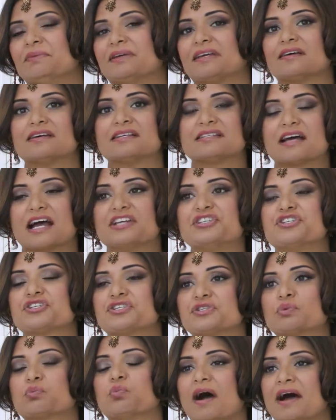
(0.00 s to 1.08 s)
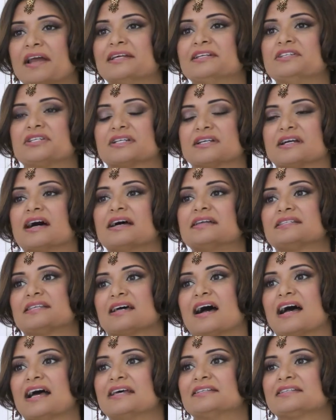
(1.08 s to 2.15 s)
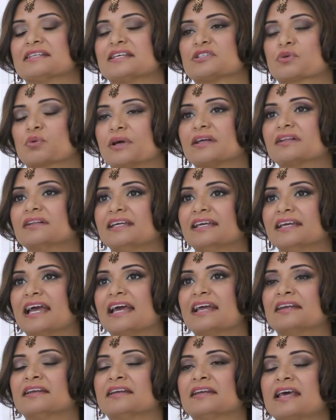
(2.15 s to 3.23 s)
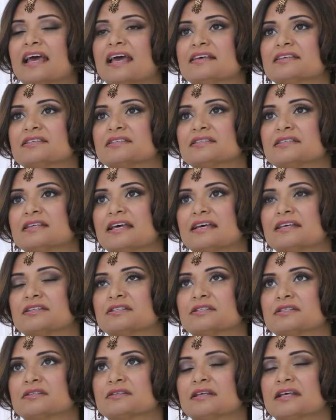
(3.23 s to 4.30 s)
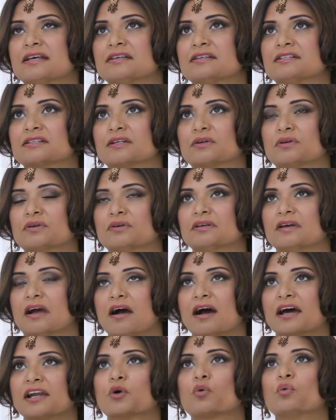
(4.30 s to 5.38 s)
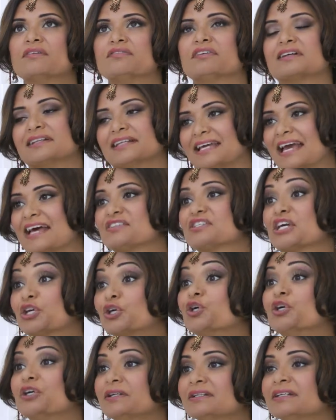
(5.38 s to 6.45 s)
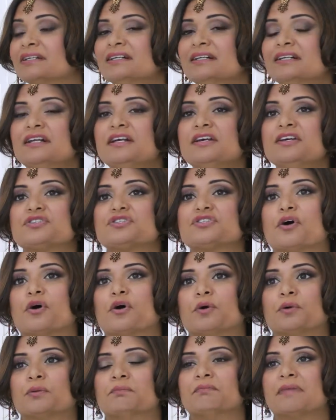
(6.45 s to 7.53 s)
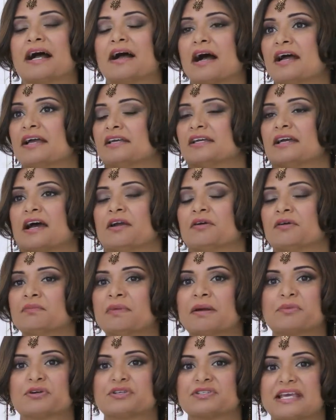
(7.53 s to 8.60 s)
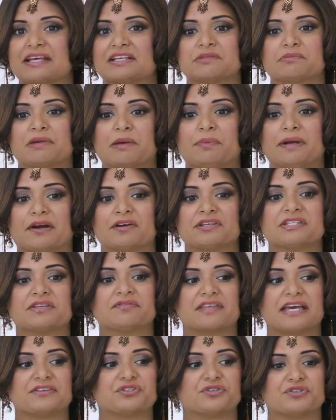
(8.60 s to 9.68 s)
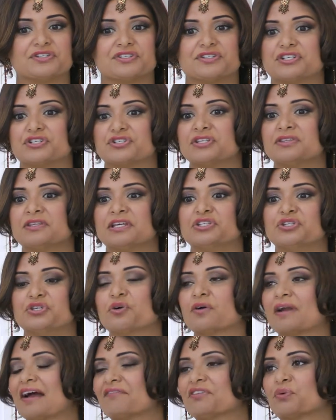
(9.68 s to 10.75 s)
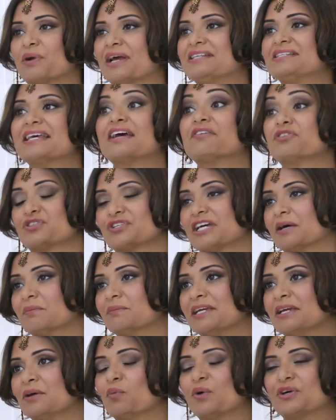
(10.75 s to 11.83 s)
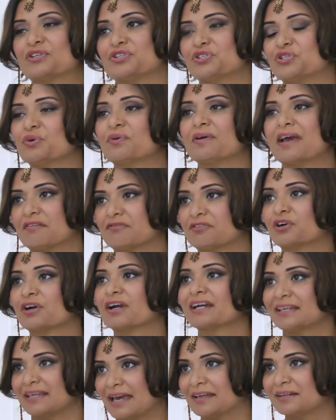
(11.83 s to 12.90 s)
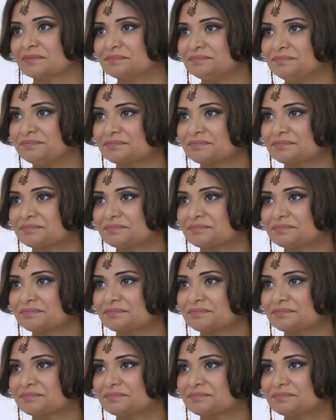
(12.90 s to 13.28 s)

Wow. Because I just wanted to cut ties as quickly and as unequivocally as I could. So I remember saying to my parents, if that's your decision, then you don't have the right to ever tell me what to do ever again.